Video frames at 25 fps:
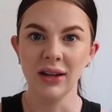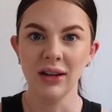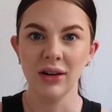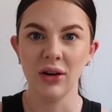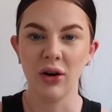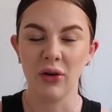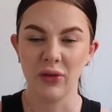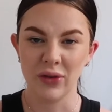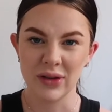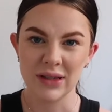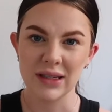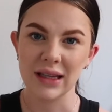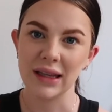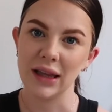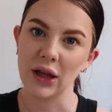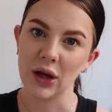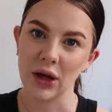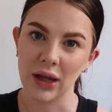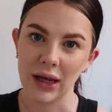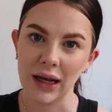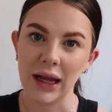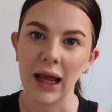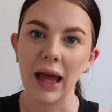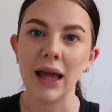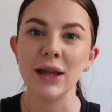obviously they're
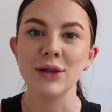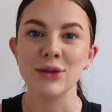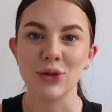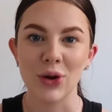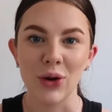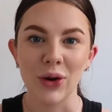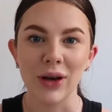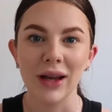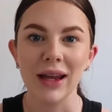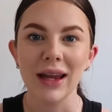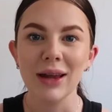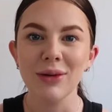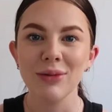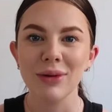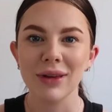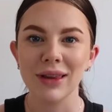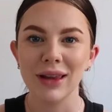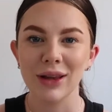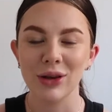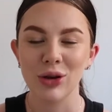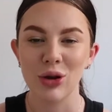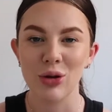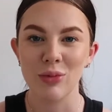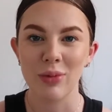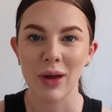going to get dirty with
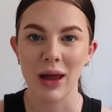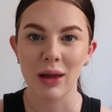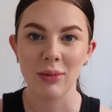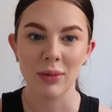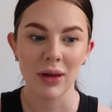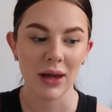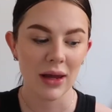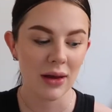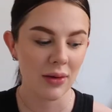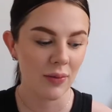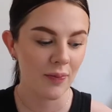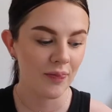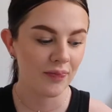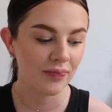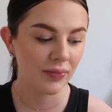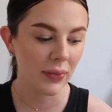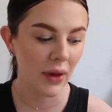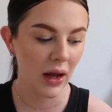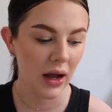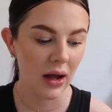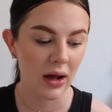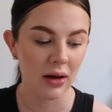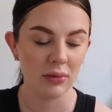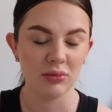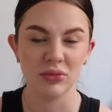a new baby,
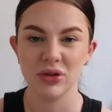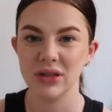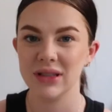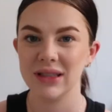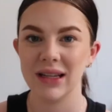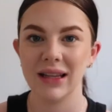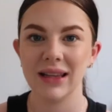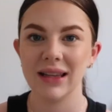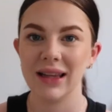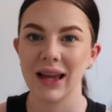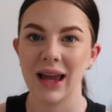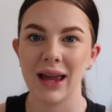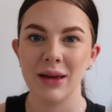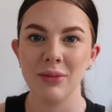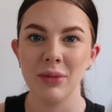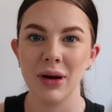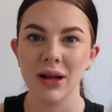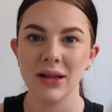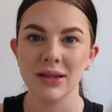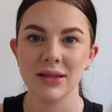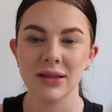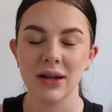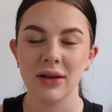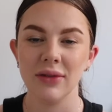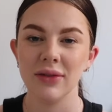just like the
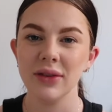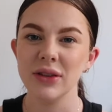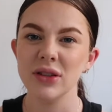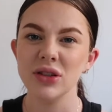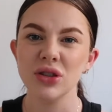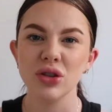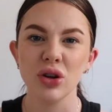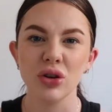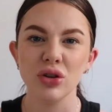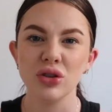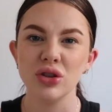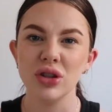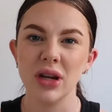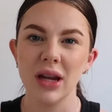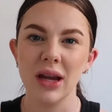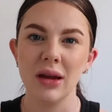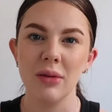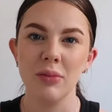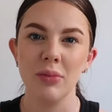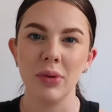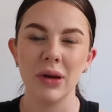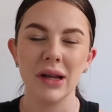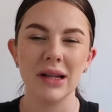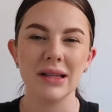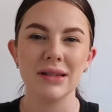Kmart stuff, it's so
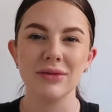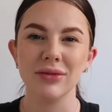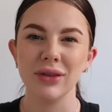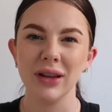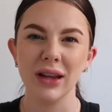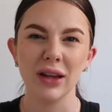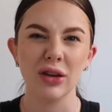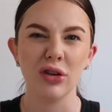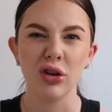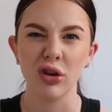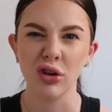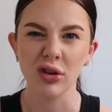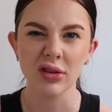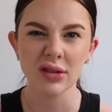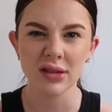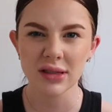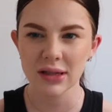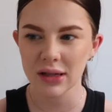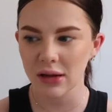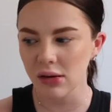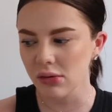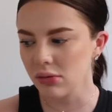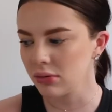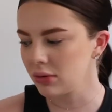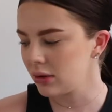cheap but it's really cute
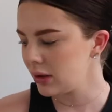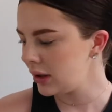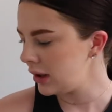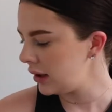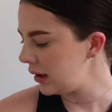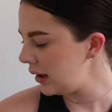still.